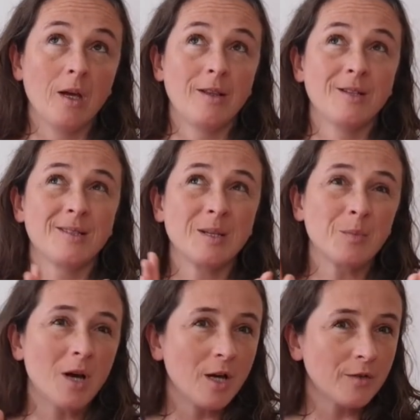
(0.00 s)
There's some
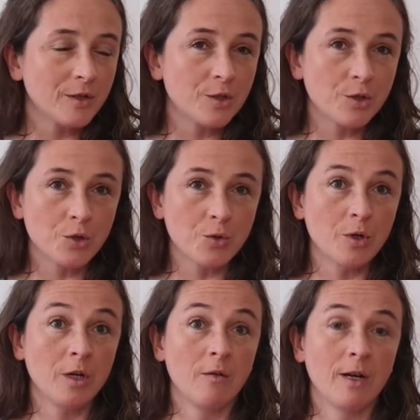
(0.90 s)
kind of
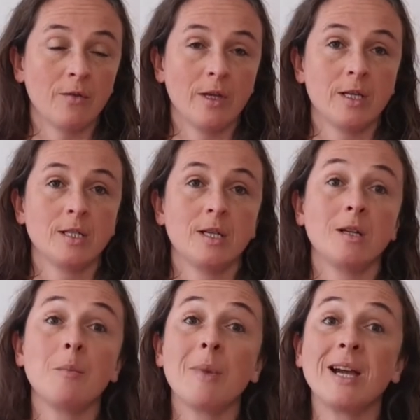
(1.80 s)
story around that, and
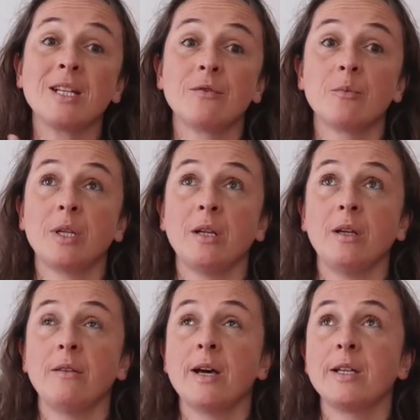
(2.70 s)
it might even
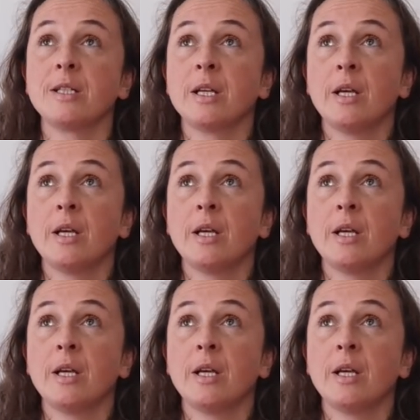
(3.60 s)
be that